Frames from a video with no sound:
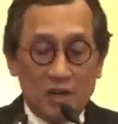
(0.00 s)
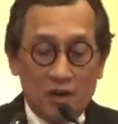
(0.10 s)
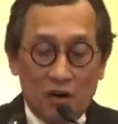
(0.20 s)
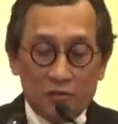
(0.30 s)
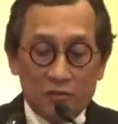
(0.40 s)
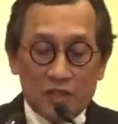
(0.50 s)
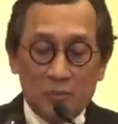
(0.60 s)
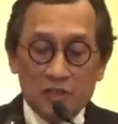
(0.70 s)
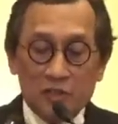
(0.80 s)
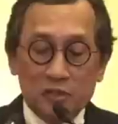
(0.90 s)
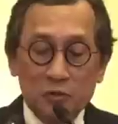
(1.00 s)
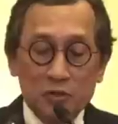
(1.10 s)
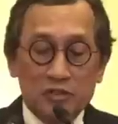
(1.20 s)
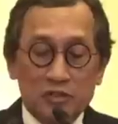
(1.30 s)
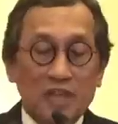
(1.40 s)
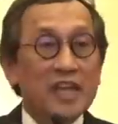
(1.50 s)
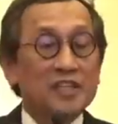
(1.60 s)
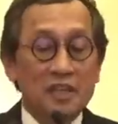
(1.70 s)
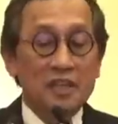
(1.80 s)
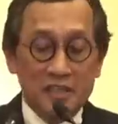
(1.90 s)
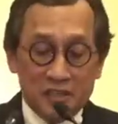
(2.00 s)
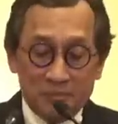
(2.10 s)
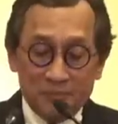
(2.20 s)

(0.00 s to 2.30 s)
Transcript: of Trump's crude transactionalism.